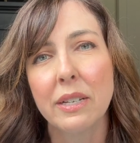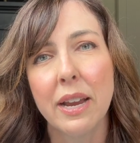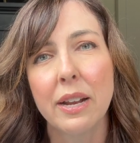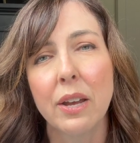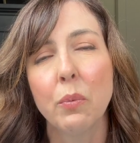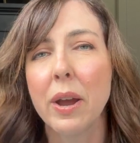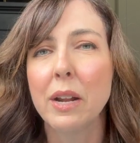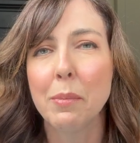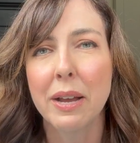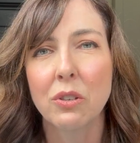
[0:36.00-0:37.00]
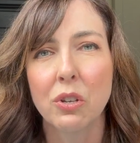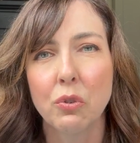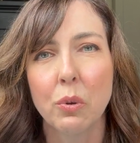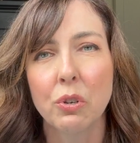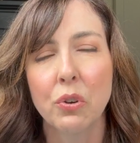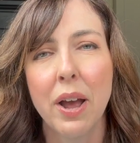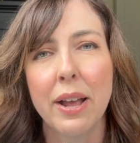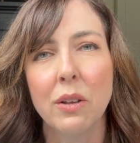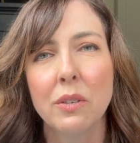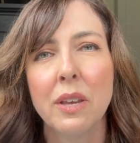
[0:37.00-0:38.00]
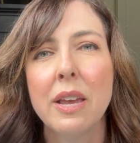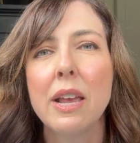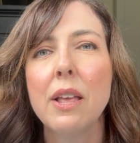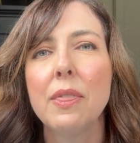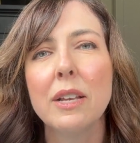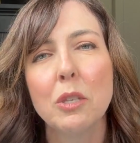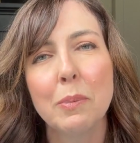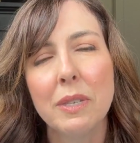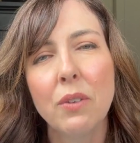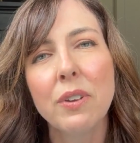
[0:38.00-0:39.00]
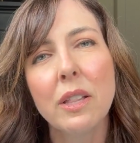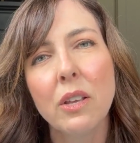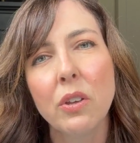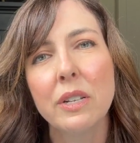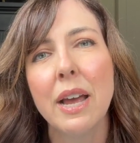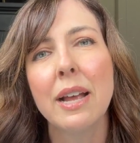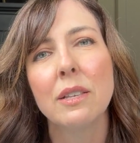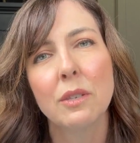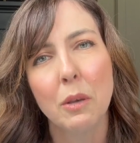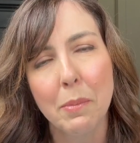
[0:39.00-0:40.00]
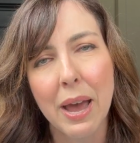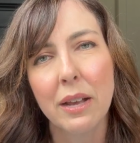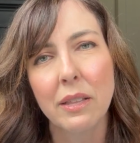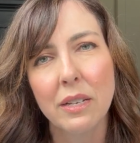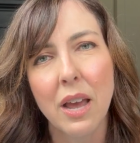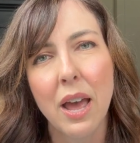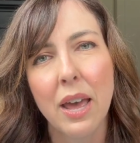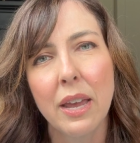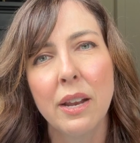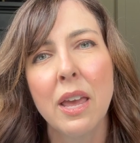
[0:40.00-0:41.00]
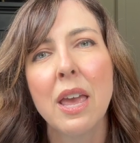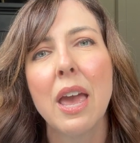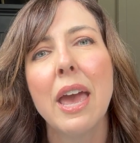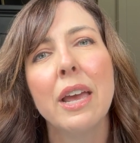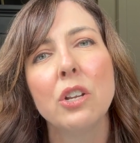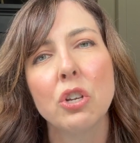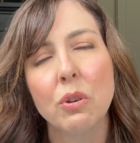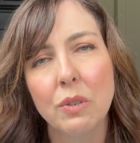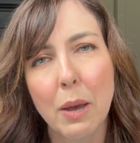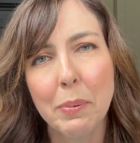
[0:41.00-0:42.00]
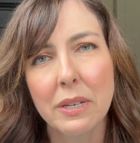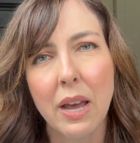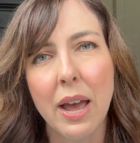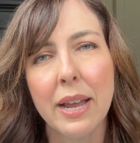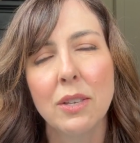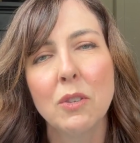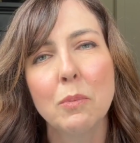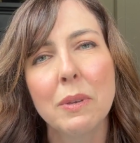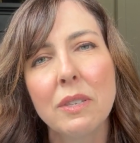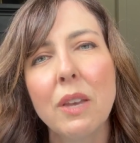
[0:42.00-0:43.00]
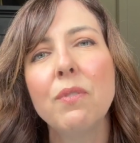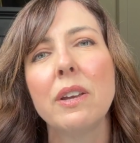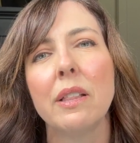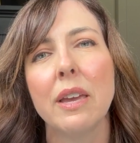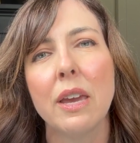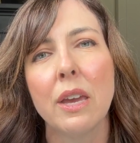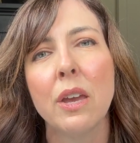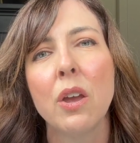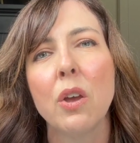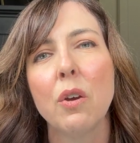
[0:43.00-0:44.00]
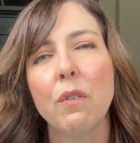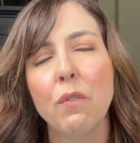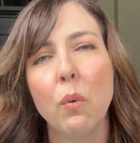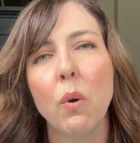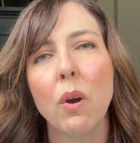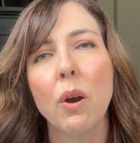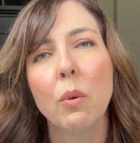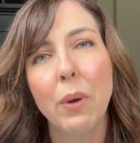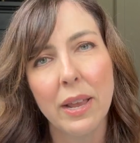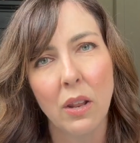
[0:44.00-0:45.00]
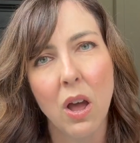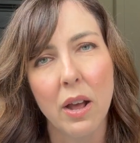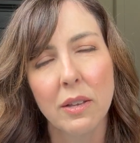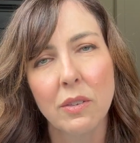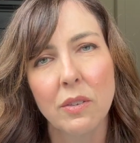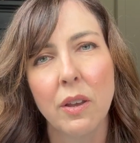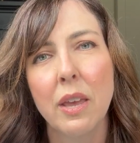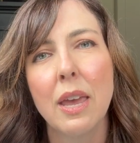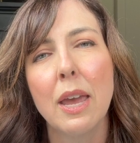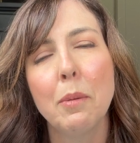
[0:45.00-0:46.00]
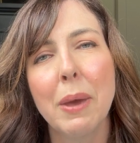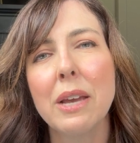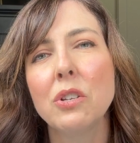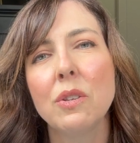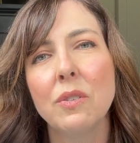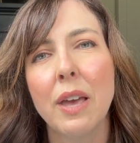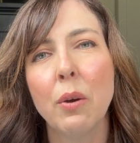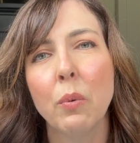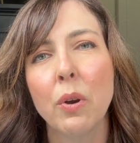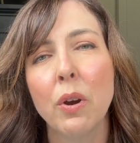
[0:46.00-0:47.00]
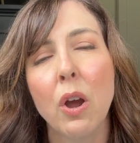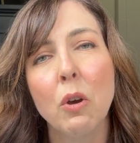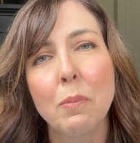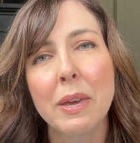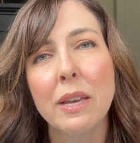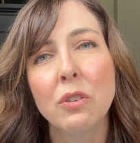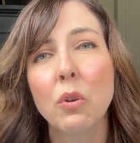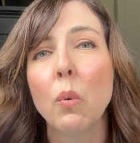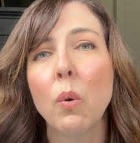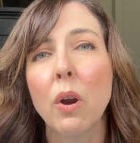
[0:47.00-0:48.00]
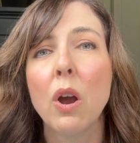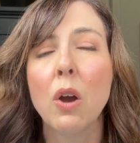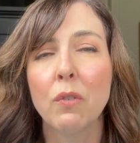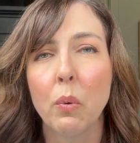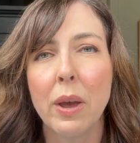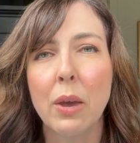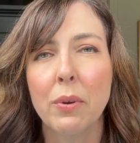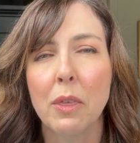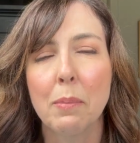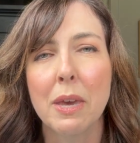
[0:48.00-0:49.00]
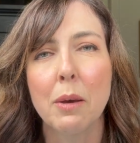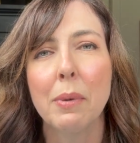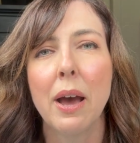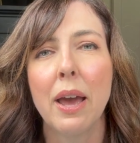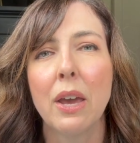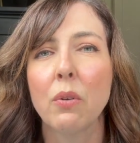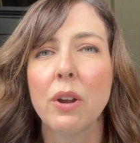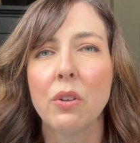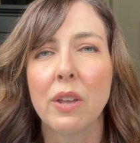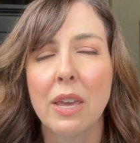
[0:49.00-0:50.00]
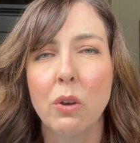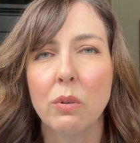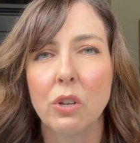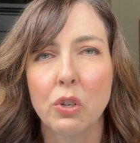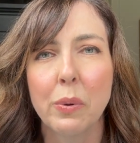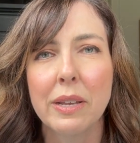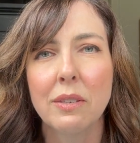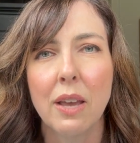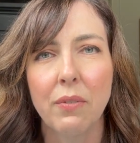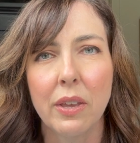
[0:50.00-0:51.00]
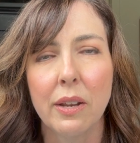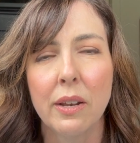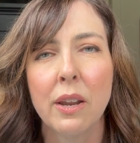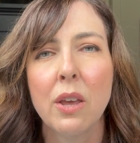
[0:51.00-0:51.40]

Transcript: data, randomized controlled trials that specifically looked at semaglutide and tirzepatide specifically for weight loss in patients that were obese or overweight with a BMI greater than or equal to 27